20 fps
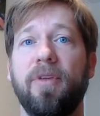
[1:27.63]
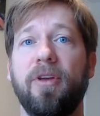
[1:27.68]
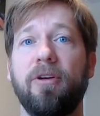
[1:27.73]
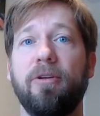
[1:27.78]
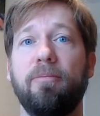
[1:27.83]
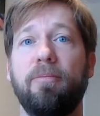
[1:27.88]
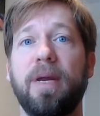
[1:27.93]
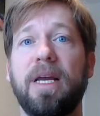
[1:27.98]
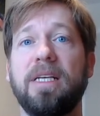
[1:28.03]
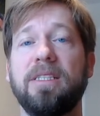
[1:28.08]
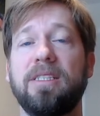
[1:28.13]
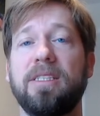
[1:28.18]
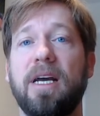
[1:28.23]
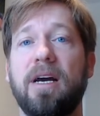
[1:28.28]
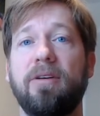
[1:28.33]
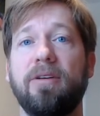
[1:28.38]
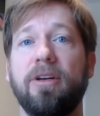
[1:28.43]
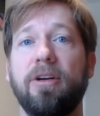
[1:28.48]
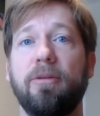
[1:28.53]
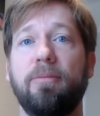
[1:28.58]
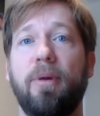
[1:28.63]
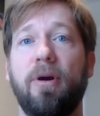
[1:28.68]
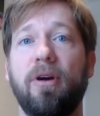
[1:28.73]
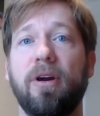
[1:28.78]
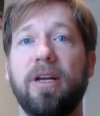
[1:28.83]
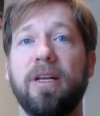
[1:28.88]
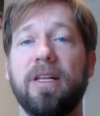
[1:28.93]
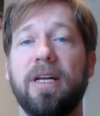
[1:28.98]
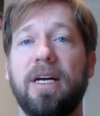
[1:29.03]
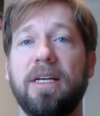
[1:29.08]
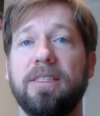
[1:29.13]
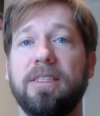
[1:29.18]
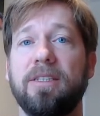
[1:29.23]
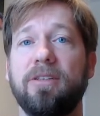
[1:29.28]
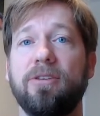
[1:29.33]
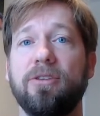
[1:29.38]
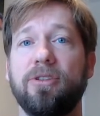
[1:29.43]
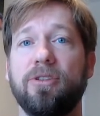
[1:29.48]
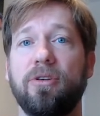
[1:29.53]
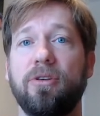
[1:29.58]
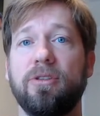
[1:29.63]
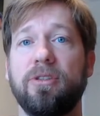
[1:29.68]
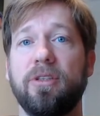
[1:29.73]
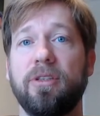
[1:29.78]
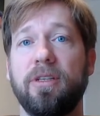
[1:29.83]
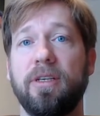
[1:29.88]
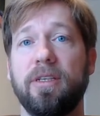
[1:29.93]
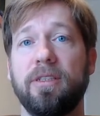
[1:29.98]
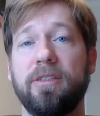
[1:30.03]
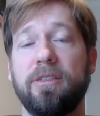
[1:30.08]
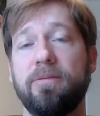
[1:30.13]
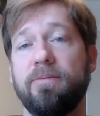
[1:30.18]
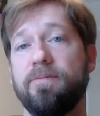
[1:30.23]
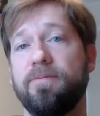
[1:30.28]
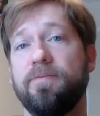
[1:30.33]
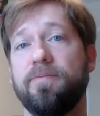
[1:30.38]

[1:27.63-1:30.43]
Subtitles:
base down and your parking lots and those sorts of things,